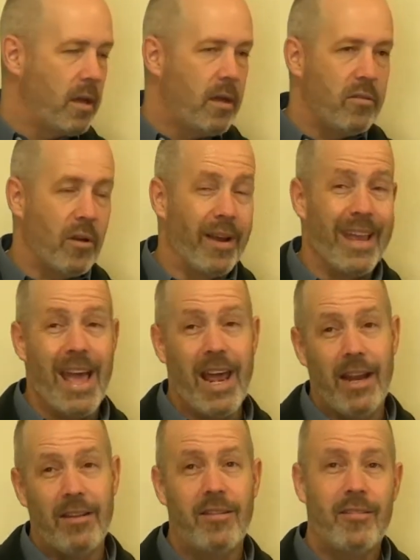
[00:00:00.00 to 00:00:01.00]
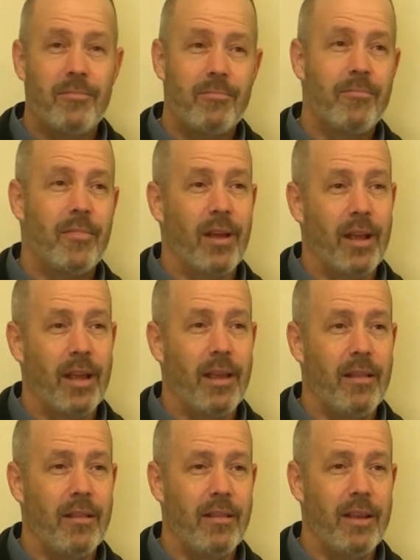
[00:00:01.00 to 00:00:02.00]
So again, it's
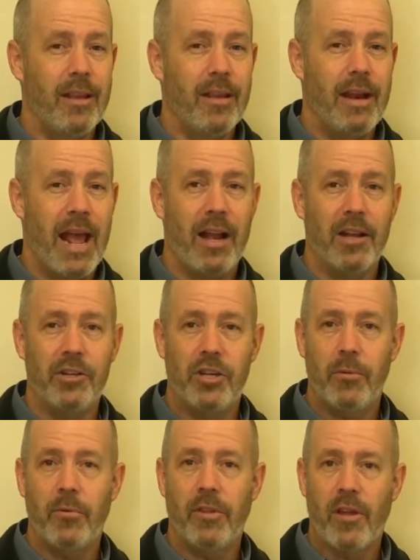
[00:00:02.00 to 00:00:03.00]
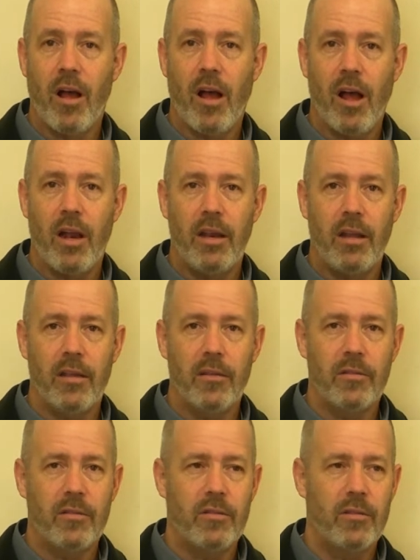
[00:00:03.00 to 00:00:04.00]
the analogy with Kant
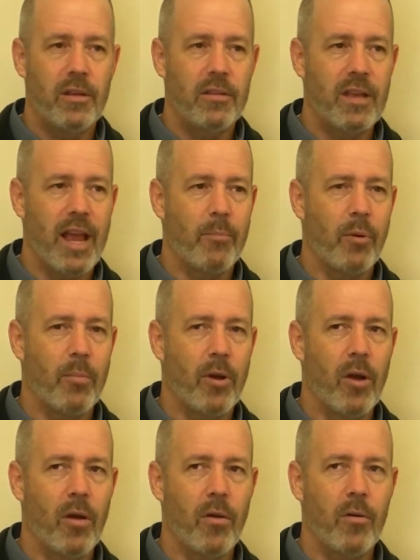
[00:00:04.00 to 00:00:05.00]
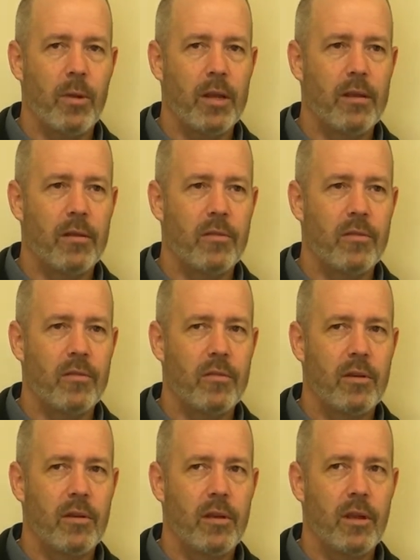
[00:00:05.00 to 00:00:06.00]
is, is apropos because
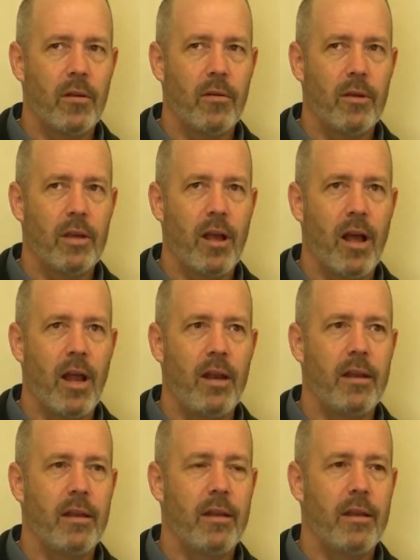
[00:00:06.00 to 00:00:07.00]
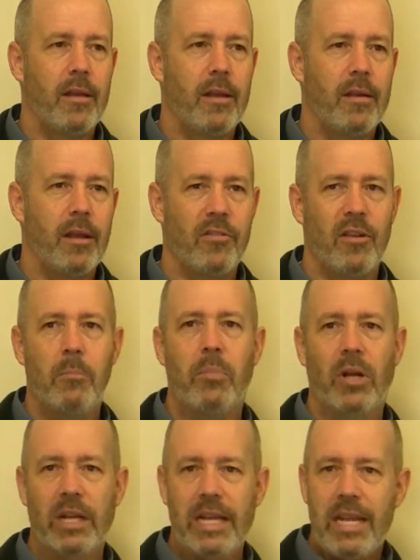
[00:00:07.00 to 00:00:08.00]
you know, Kant doesn't
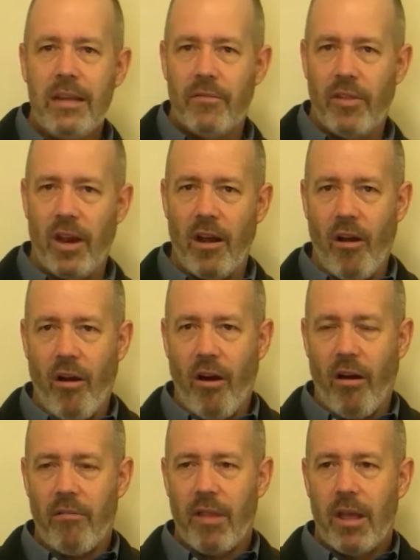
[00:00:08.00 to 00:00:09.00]
believe that our,